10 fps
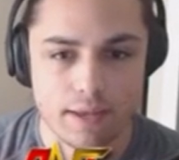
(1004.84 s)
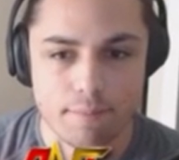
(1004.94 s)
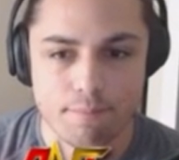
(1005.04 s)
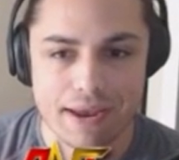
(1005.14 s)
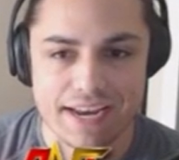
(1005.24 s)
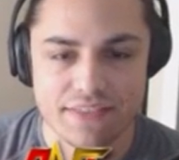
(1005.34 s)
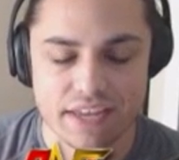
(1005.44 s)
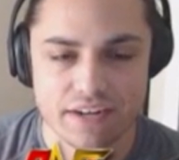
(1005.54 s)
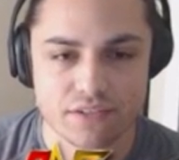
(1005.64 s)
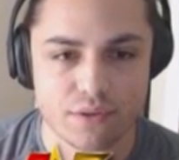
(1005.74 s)
made it
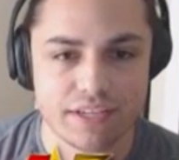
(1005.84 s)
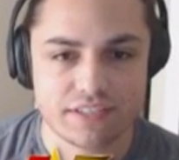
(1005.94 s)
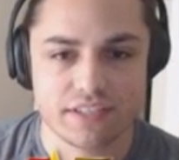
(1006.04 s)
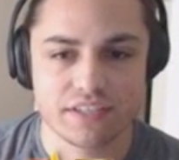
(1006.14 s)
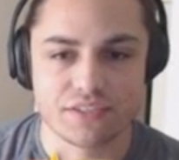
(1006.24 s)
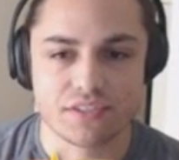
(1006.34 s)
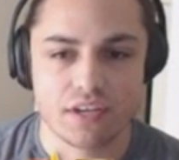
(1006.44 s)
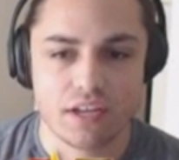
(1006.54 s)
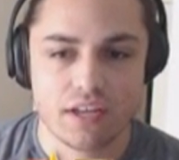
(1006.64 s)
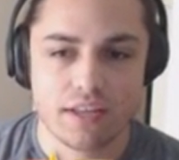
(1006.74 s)
there. So this is
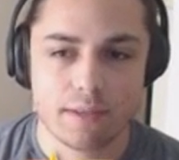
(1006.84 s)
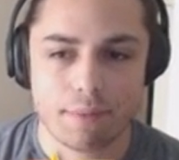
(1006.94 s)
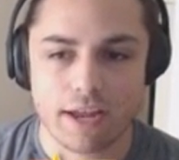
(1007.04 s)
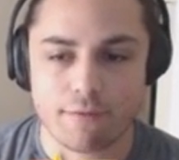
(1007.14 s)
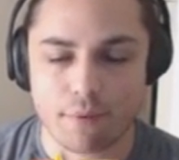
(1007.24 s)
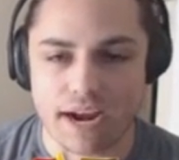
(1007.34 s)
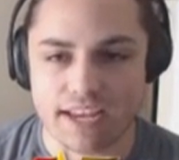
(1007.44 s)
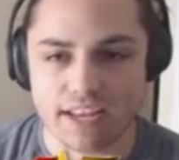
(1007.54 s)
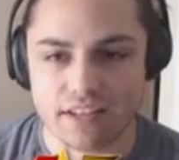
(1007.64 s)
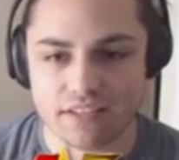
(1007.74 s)
the playoff
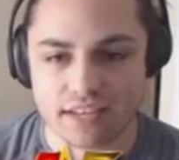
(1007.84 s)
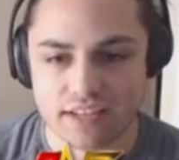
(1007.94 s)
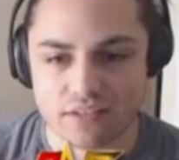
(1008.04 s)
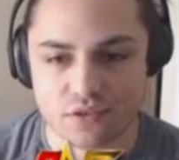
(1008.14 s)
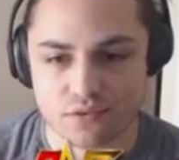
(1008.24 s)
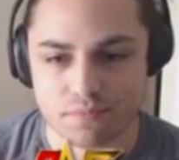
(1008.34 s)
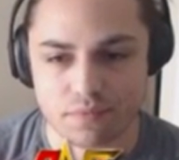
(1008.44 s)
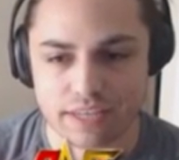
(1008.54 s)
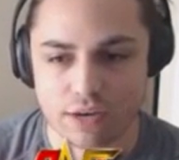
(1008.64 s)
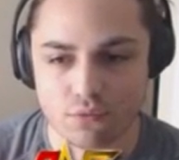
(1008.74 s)
bracket. Let's take just
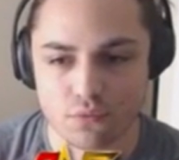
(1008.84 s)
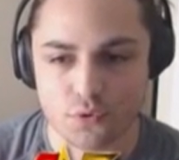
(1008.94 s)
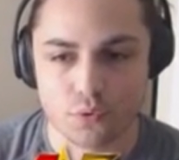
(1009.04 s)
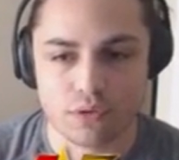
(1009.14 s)
get through